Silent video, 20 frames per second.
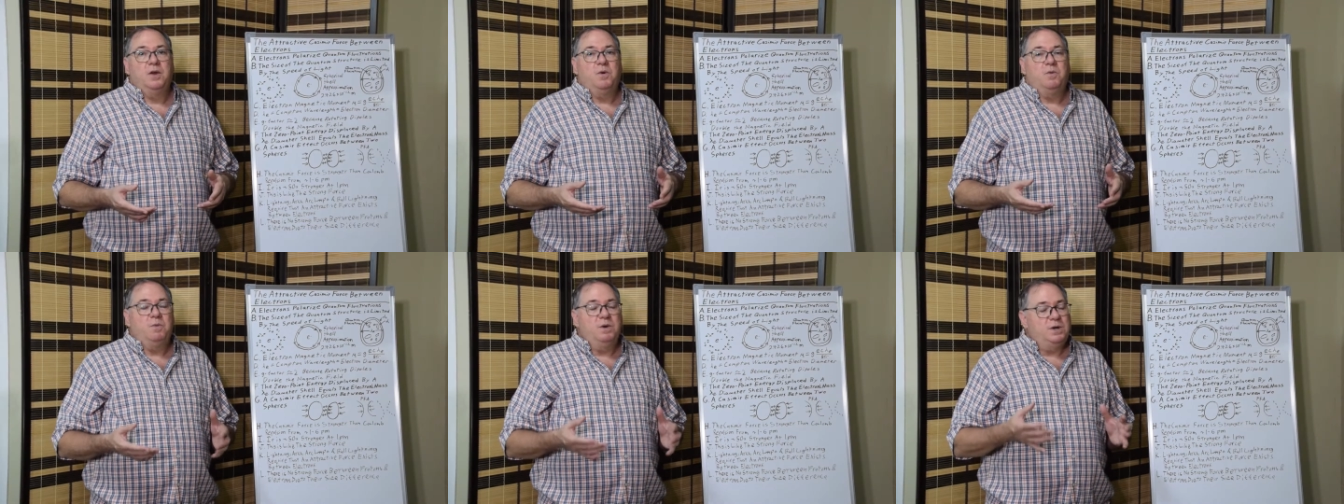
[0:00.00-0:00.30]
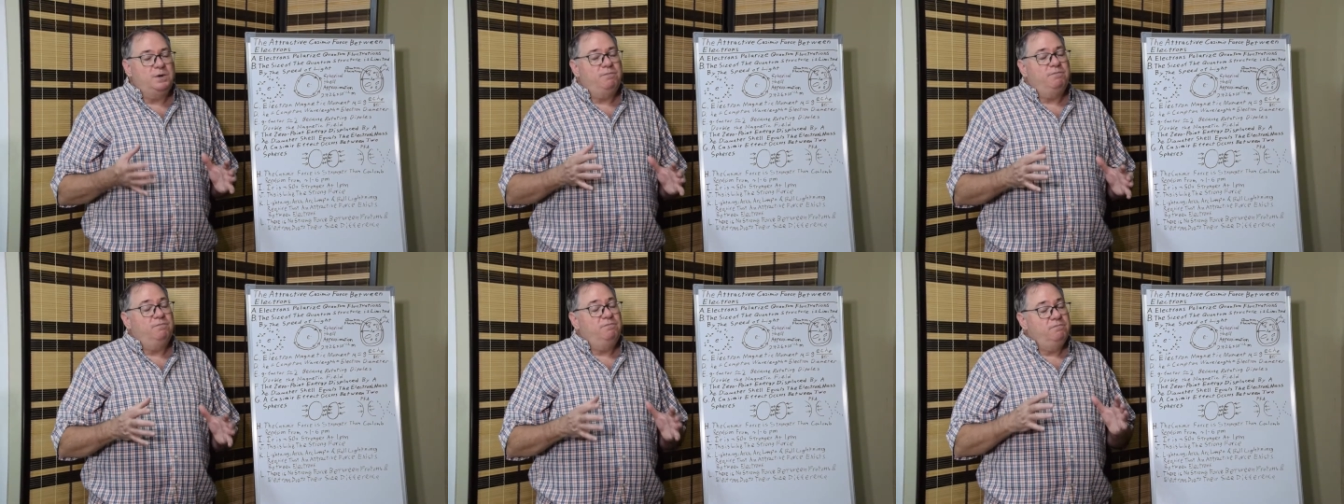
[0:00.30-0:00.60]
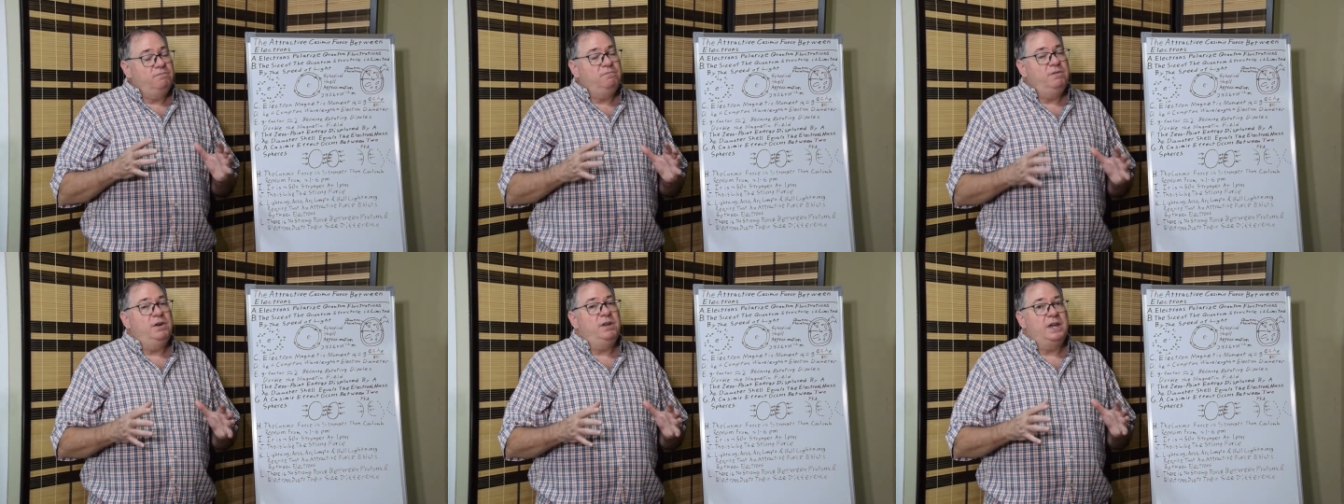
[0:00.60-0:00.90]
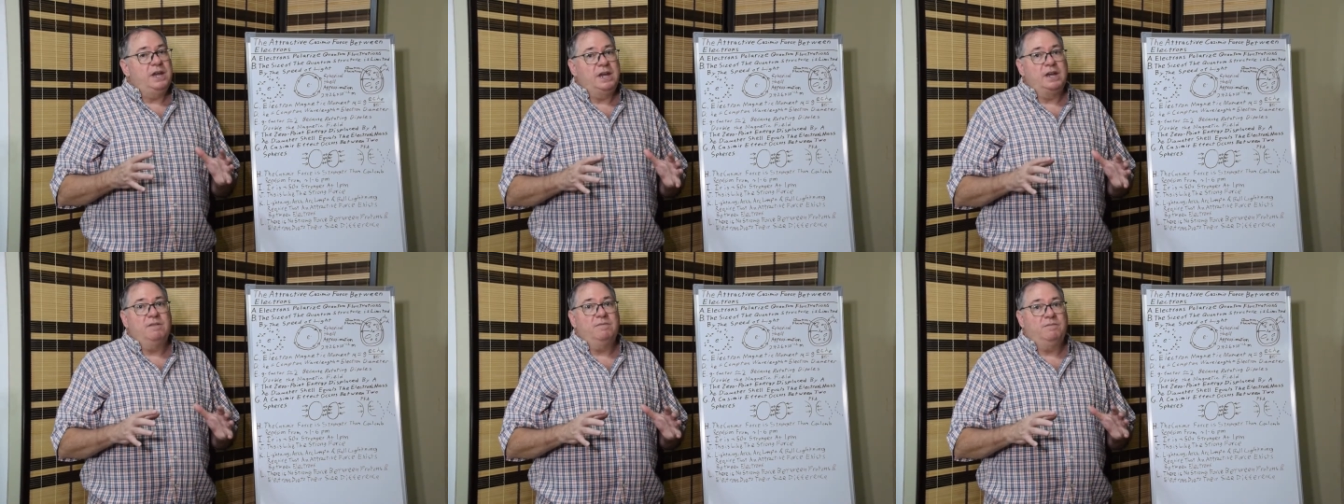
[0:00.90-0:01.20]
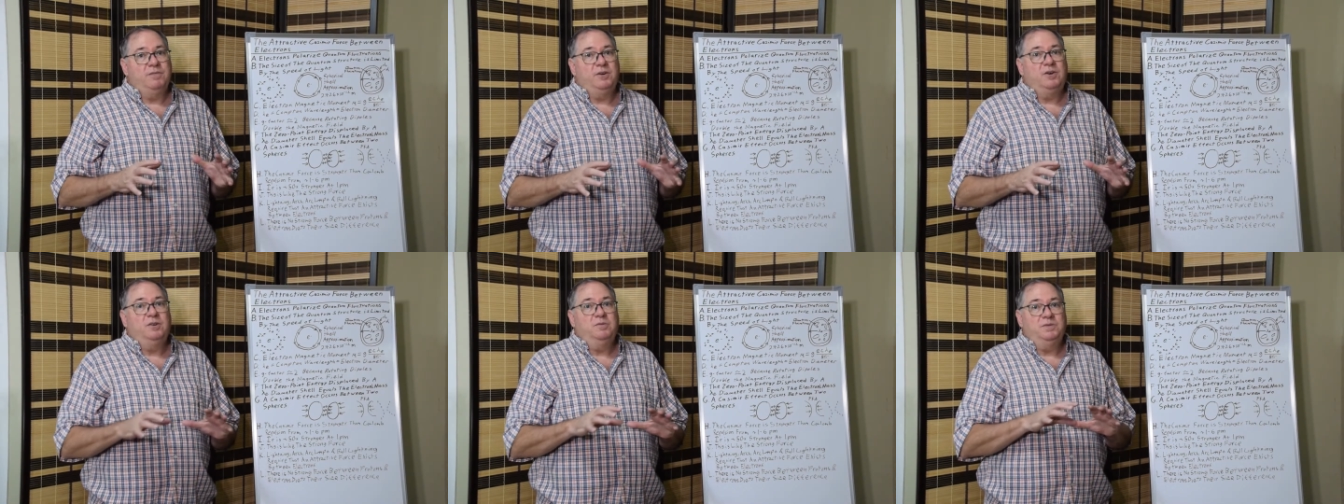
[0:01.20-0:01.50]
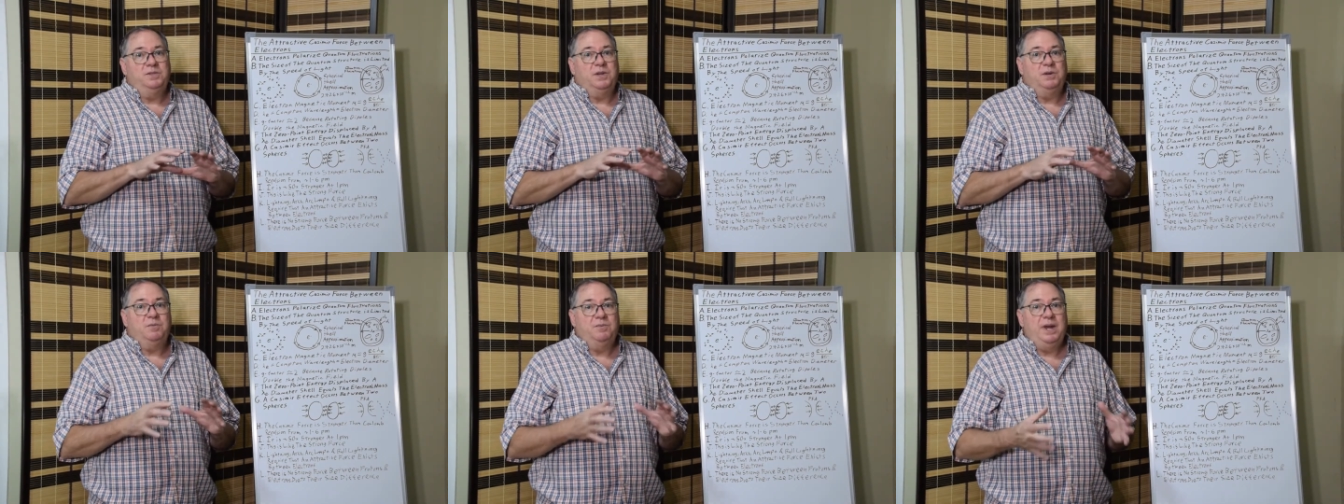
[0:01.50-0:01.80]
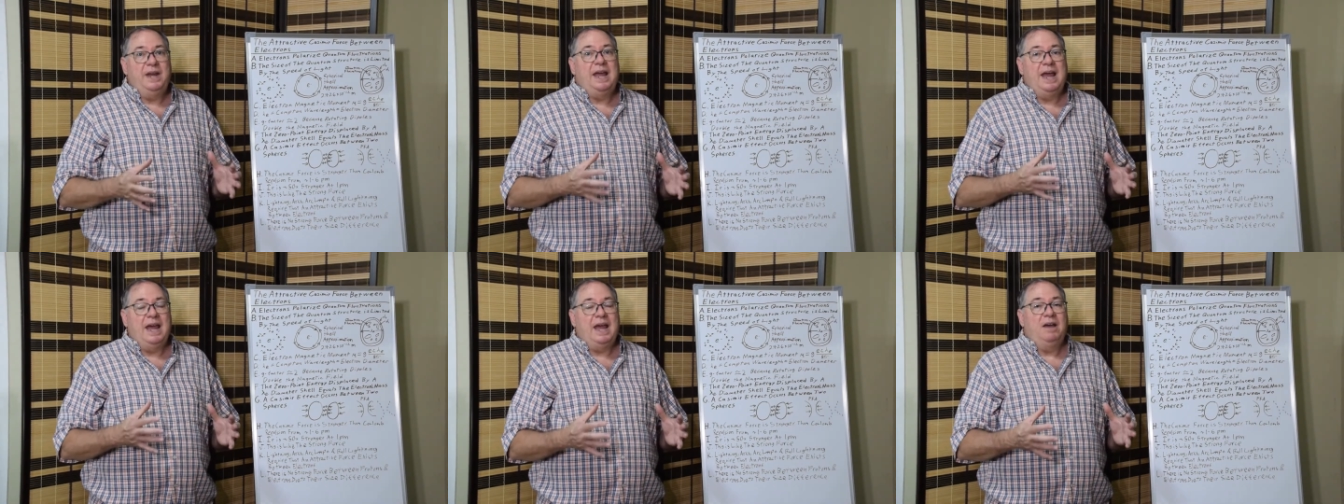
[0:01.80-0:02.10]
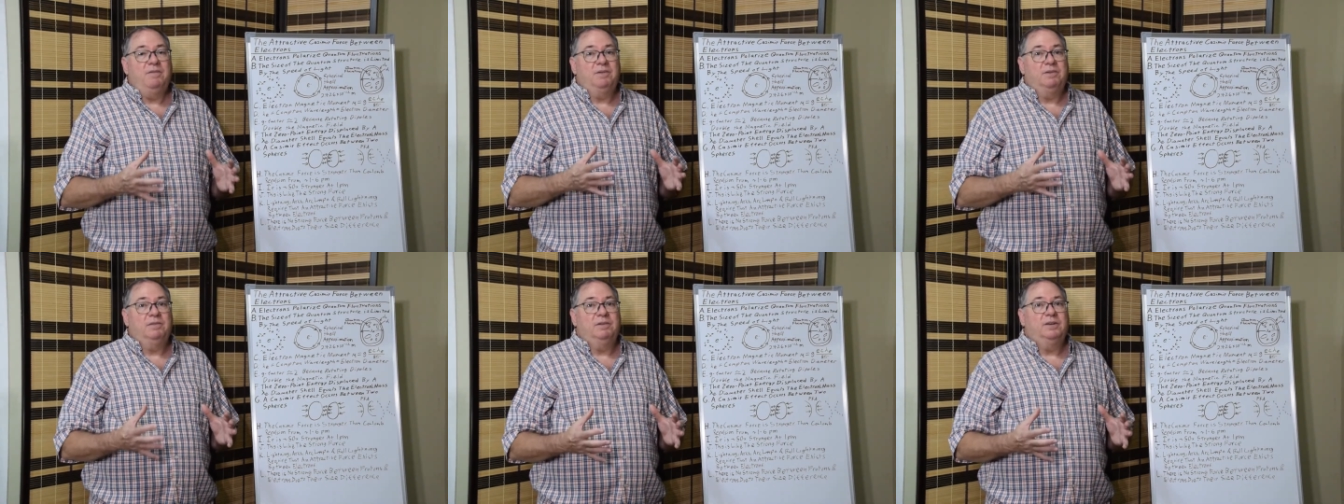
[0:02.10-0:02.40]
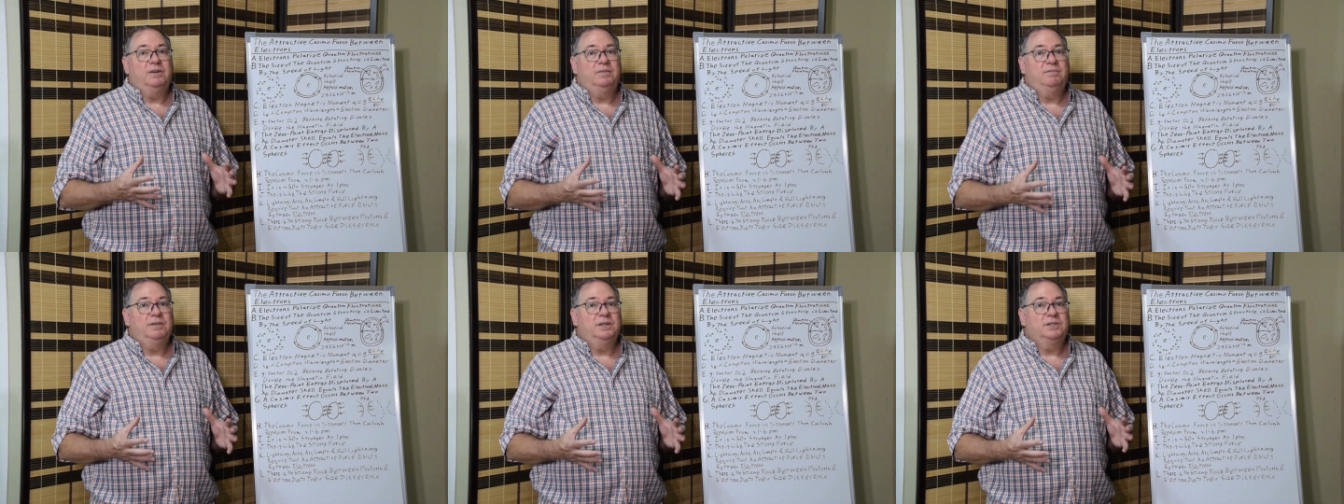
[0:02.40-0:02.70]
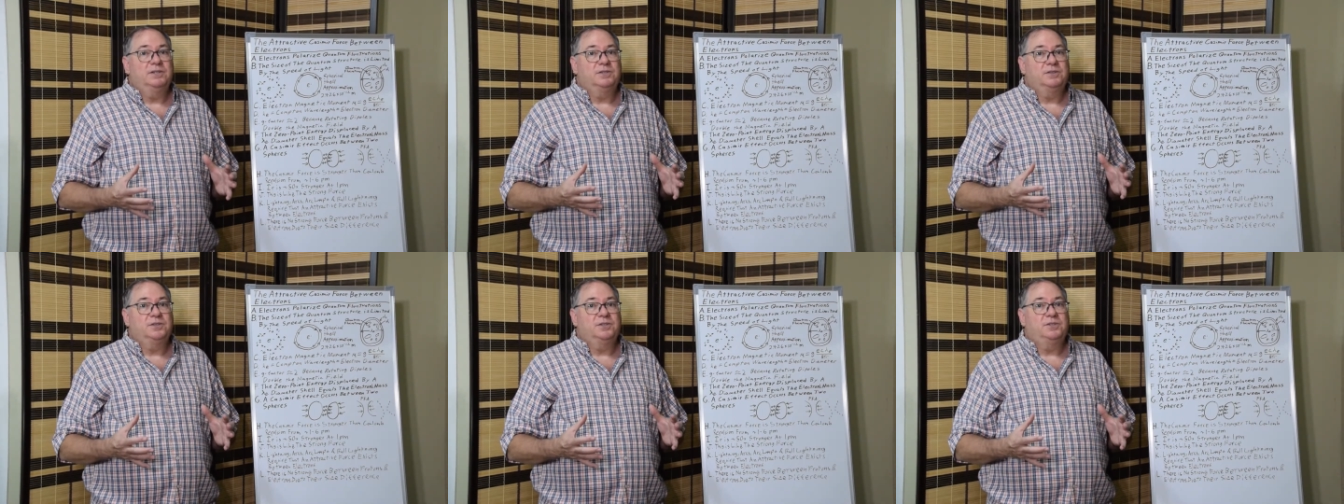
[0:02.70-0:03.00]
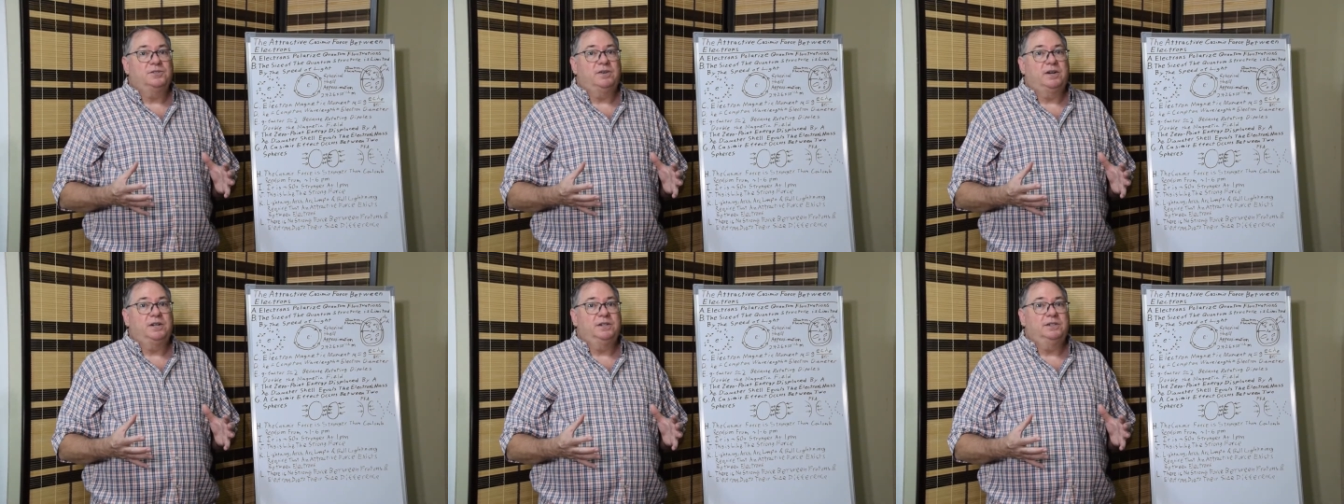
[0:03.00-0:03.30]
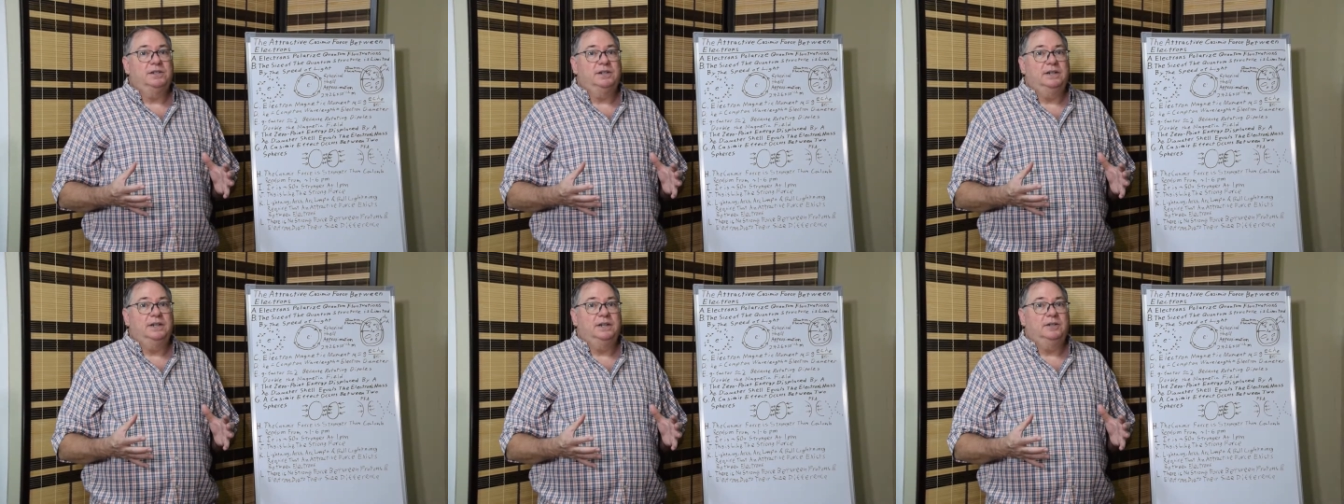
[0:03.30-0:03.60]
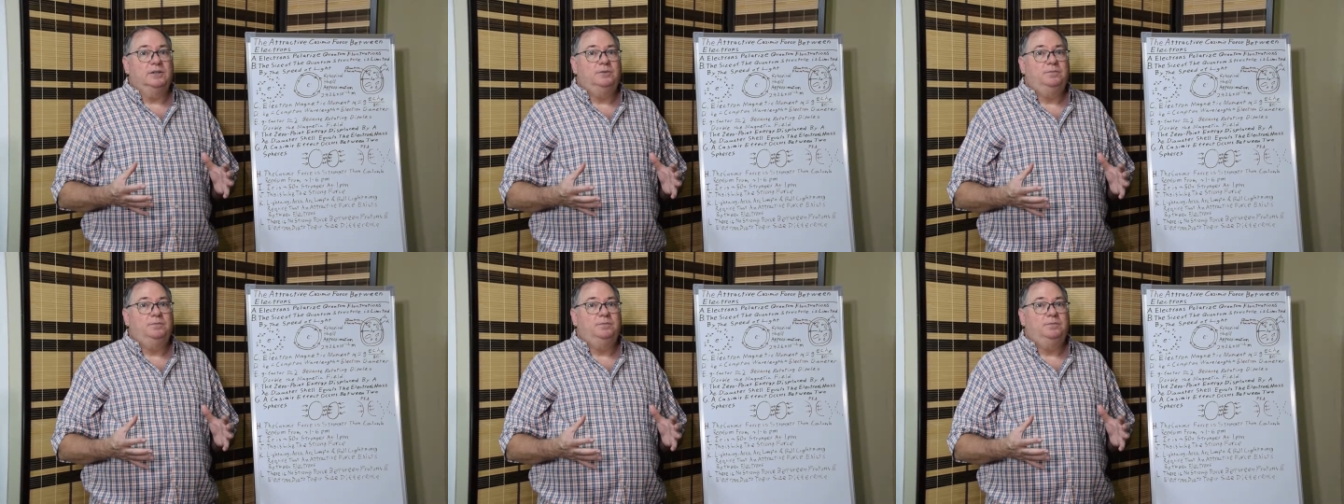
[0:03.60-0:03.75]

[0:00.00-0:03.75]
which really confirms that we have a real physical structure here.